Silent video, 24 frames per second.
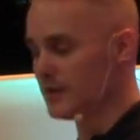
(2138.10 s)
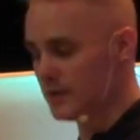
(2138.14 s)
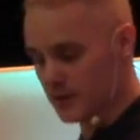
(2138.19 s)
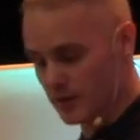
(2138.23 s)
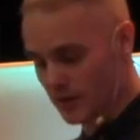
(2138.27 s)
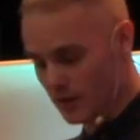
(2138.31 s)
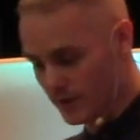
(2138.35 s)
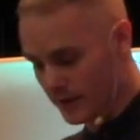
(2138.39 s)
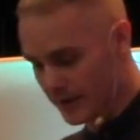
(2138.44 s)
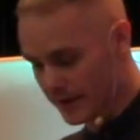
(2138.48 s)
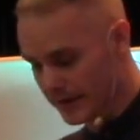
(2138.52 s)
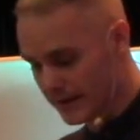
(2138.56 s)

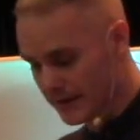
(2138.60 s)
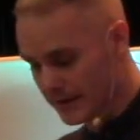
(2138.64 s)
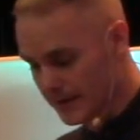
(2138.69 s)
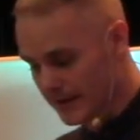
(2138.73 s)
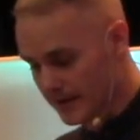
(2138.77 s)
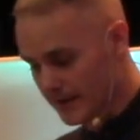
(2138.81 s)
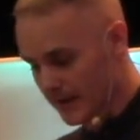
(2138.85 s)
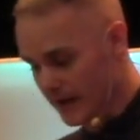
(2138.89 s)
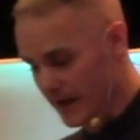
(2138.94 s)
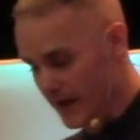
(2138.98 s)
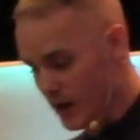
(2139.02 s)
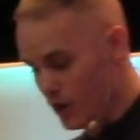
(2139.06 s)
All right?
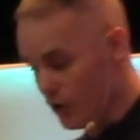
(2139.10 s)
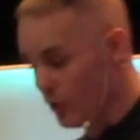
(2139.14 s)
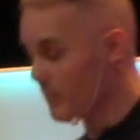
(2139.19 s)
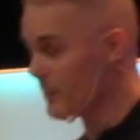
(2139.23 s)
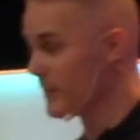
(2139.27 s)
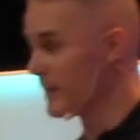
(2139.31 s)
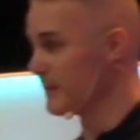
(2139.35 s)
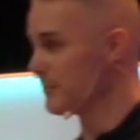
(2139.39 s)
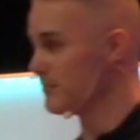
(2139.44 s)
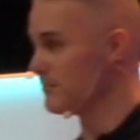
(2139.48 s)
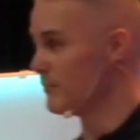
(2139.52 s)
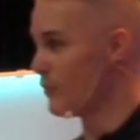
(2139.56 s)
And I hope
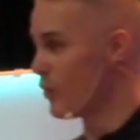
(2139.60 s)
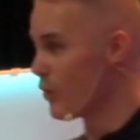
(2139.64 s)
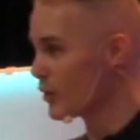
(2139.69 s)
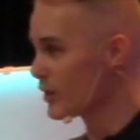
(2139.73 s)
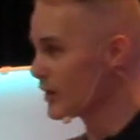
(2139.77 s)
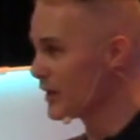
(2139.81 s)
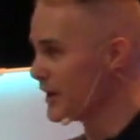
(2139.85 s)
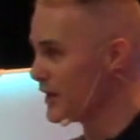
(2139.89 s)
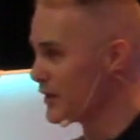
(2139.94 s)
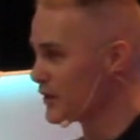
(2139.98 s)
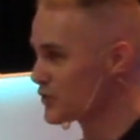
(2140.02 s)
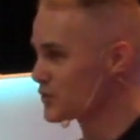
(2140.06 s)
that more
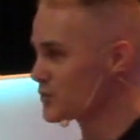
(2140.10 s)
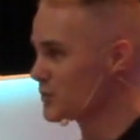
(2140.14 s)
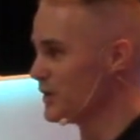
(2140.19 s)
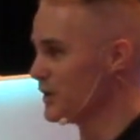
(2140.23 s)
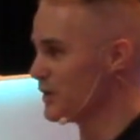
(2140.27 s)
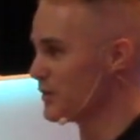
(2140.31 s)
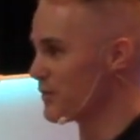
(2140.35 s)
leaders will